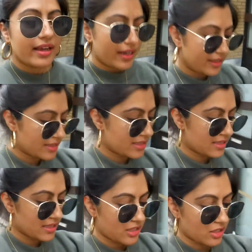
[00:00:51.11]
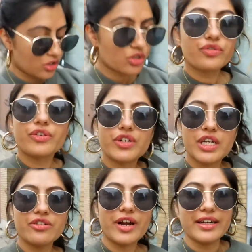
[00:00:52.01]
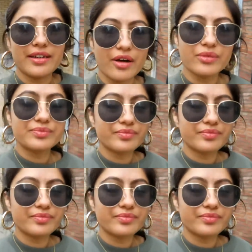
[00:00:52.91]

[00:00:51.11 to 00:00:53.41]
It's 2:15 right now.